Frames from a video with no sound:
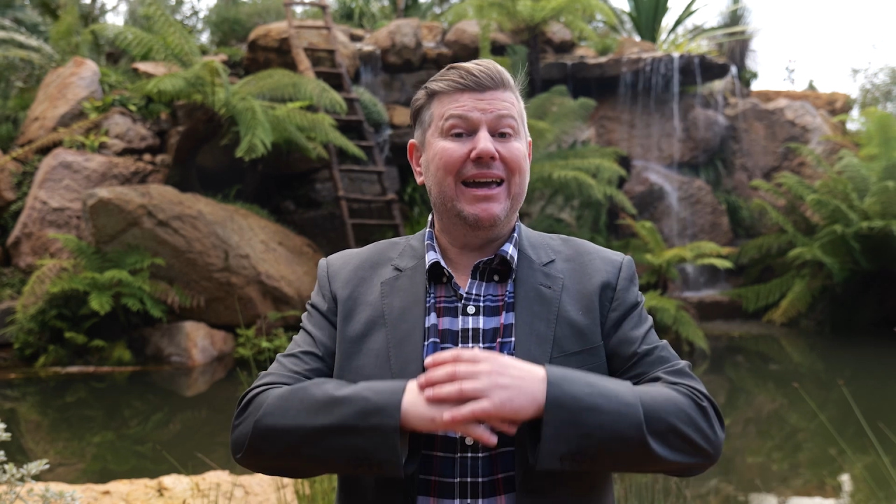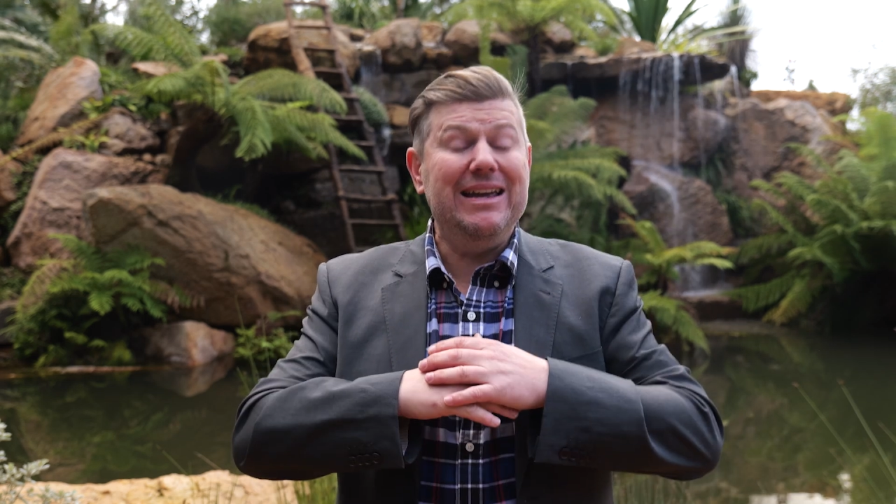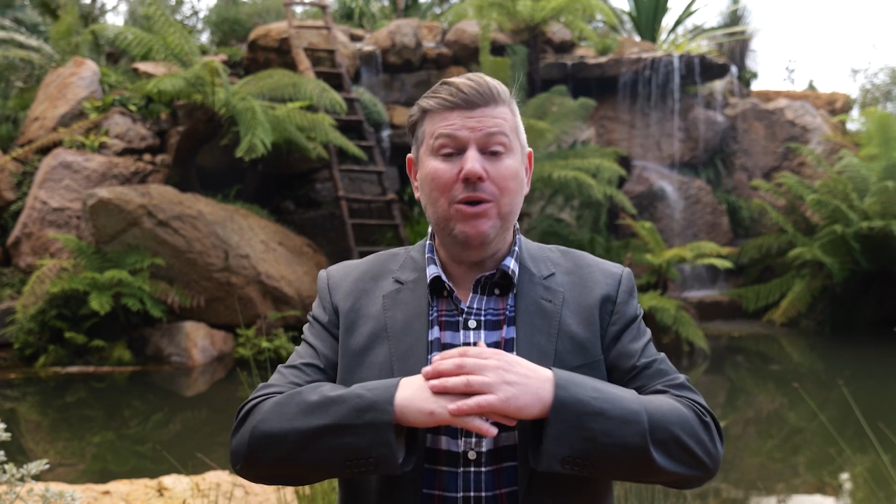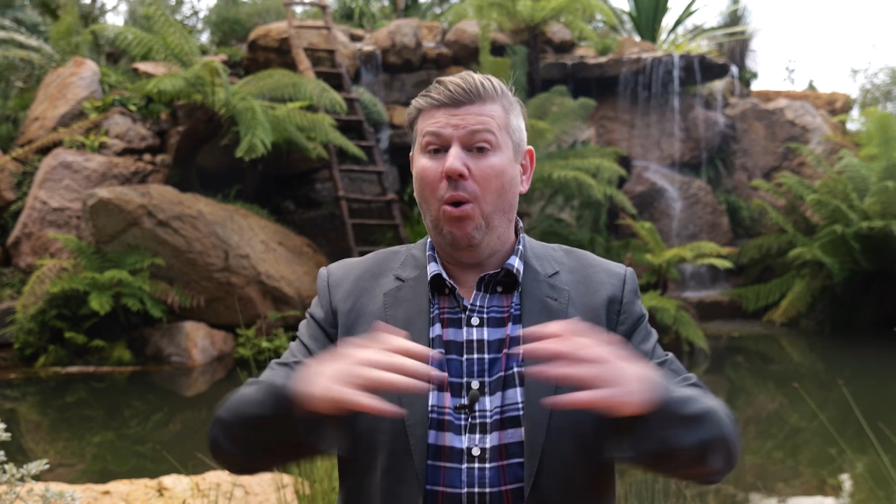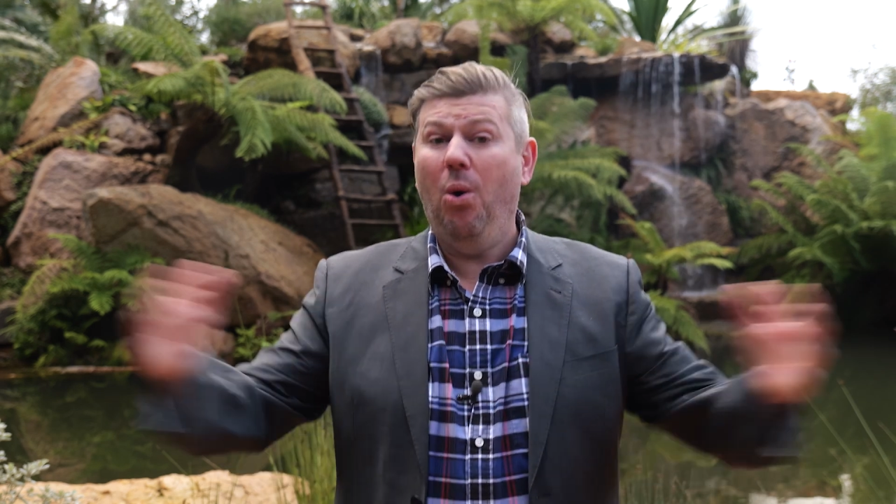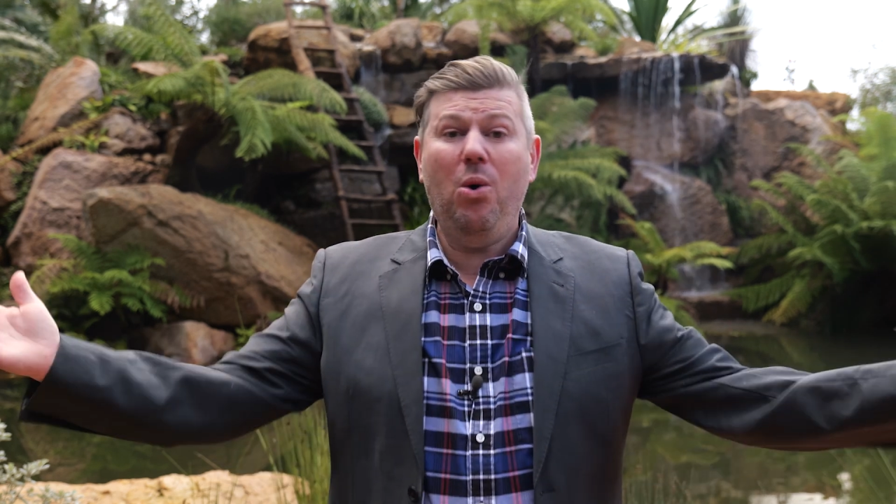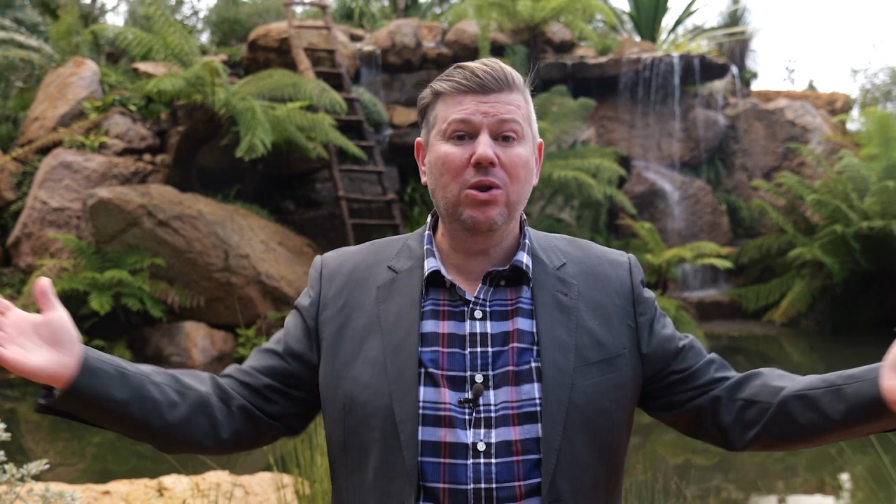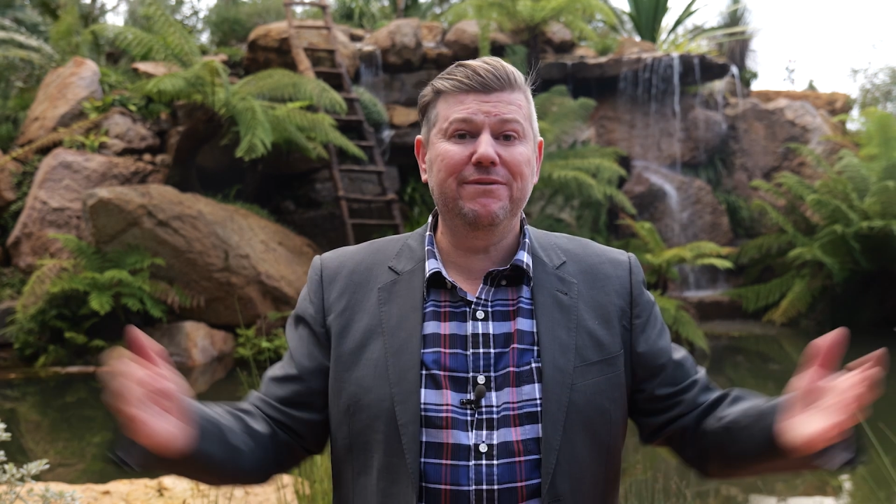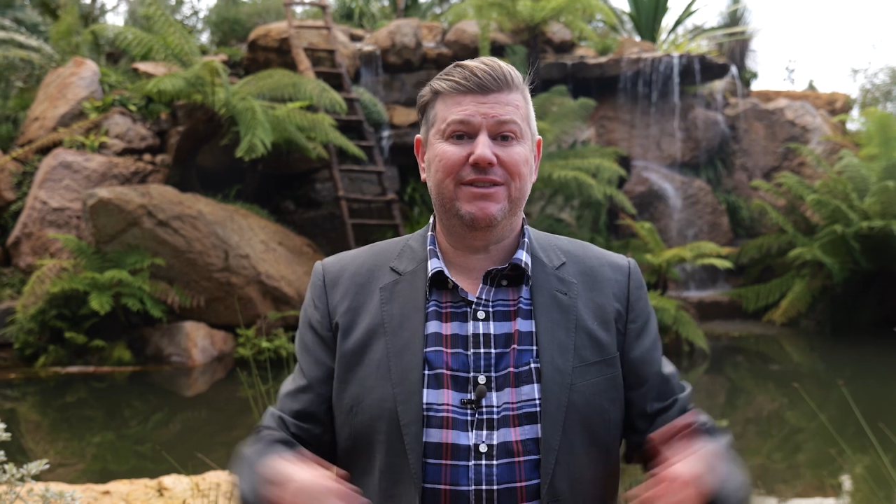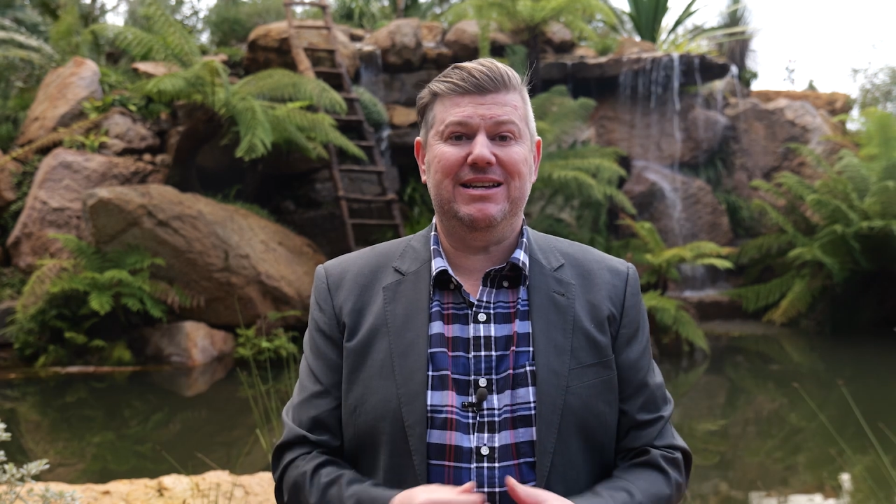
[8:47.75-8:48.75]
in
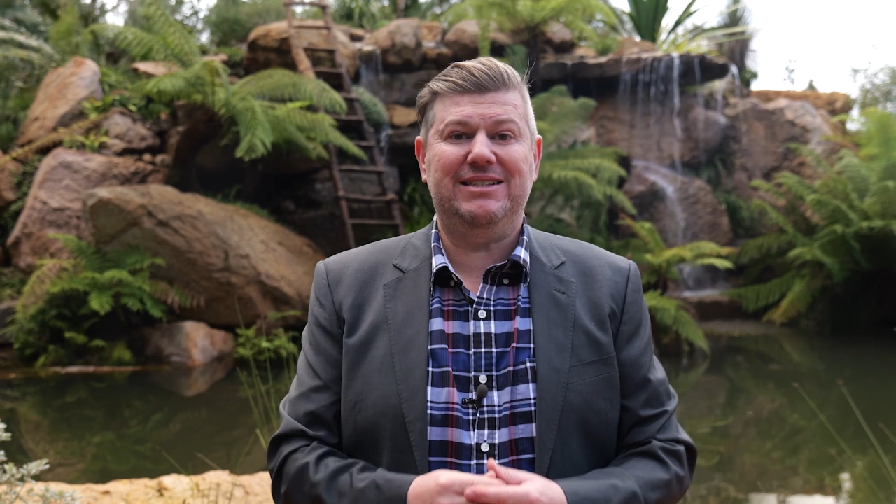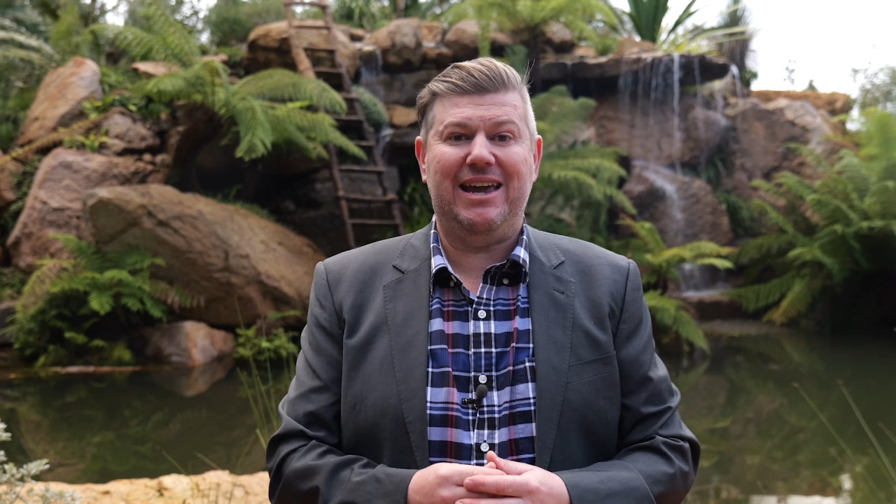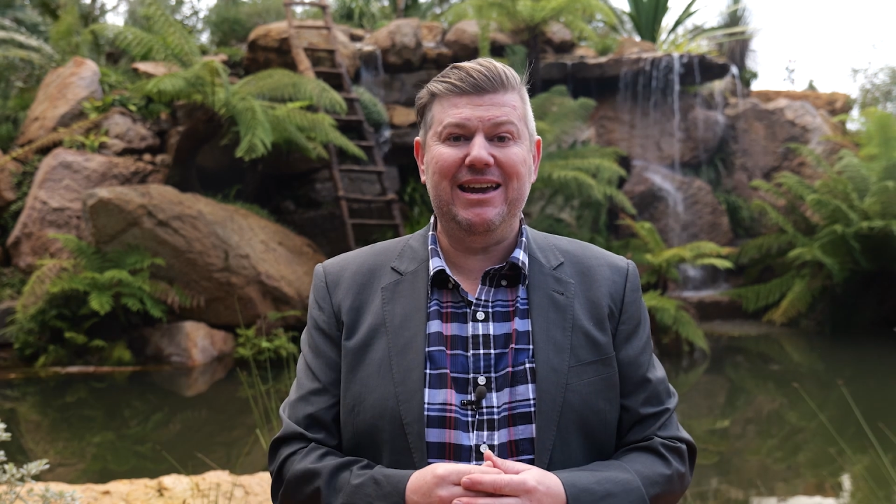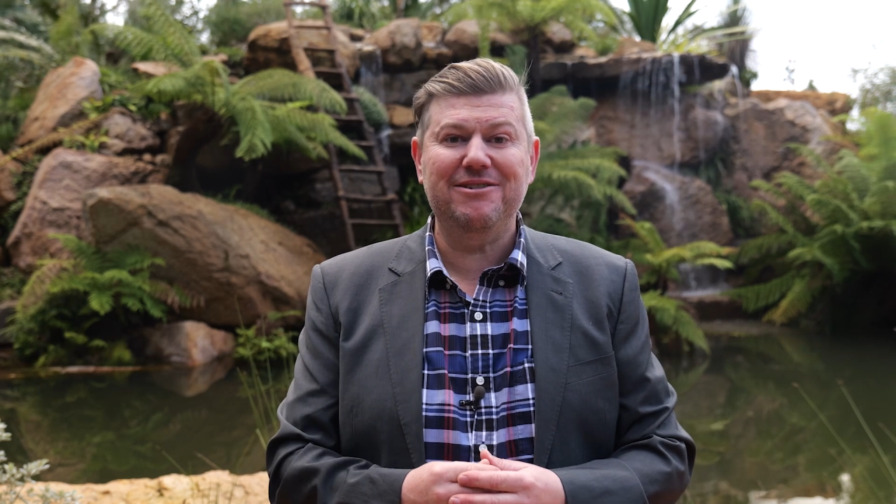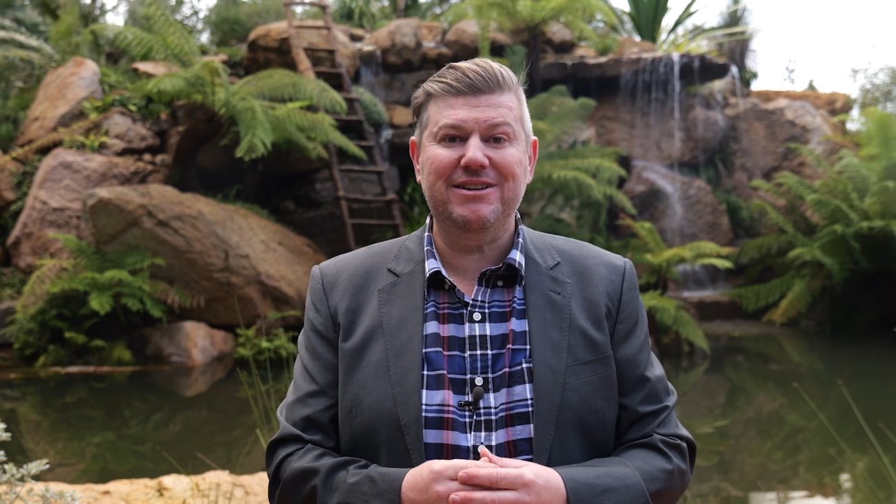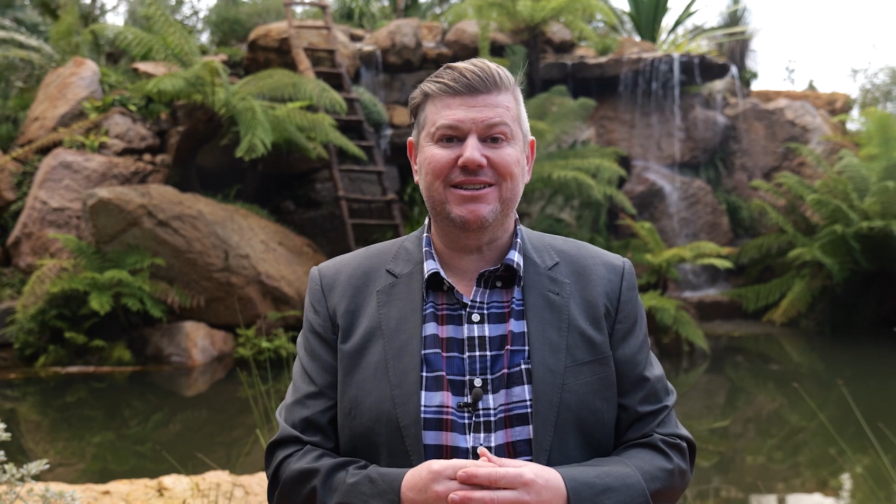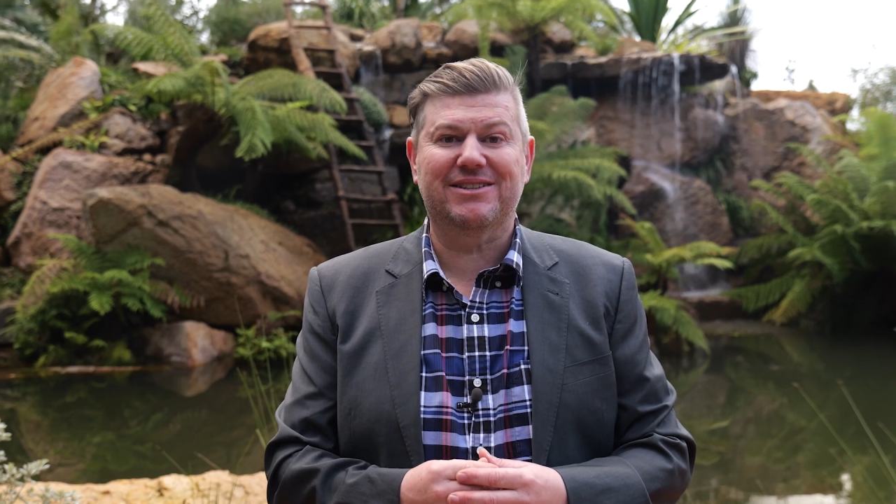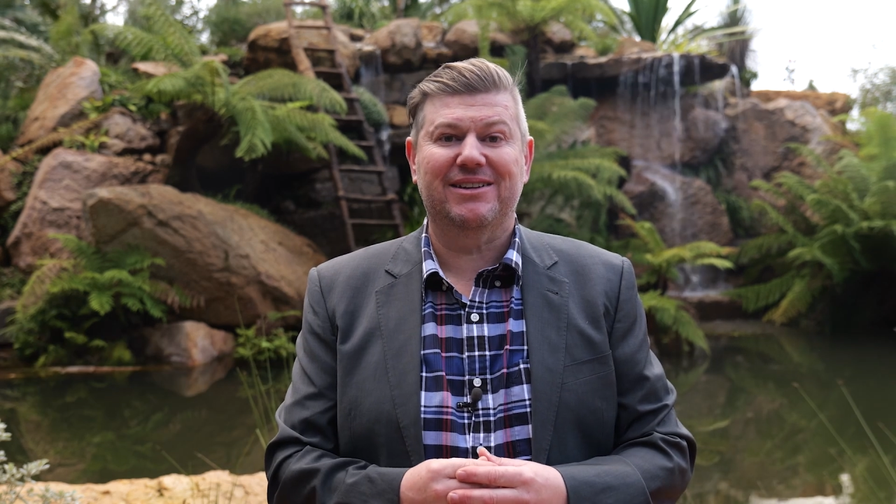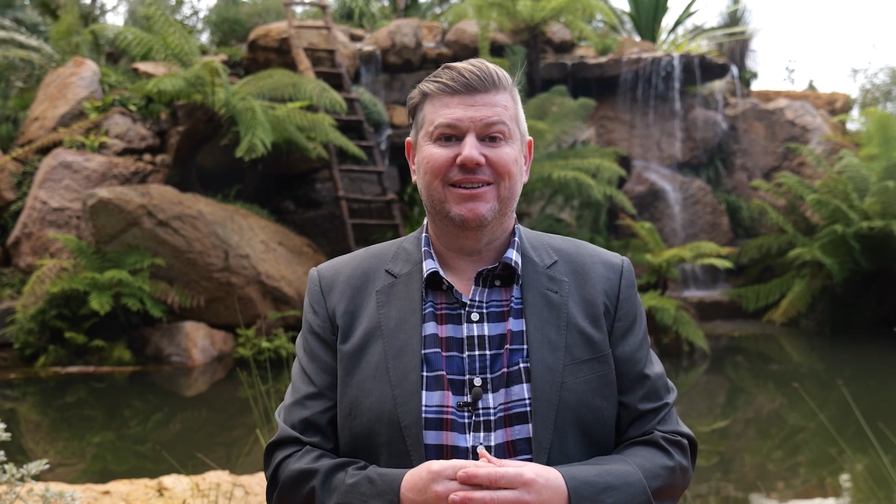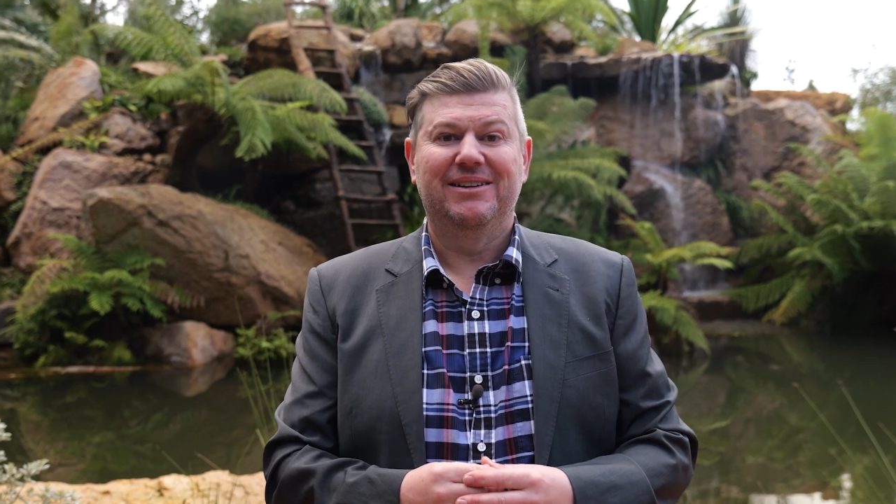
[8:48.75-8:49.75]
all of these
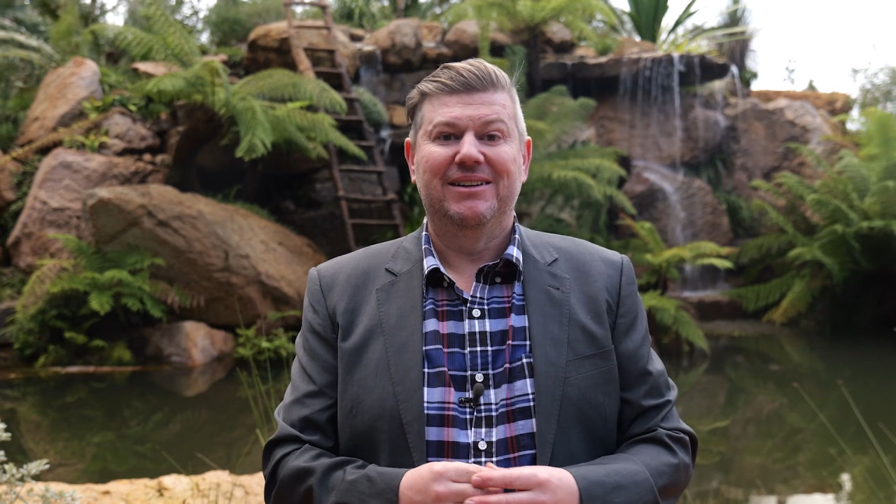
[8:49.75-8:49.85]
areas.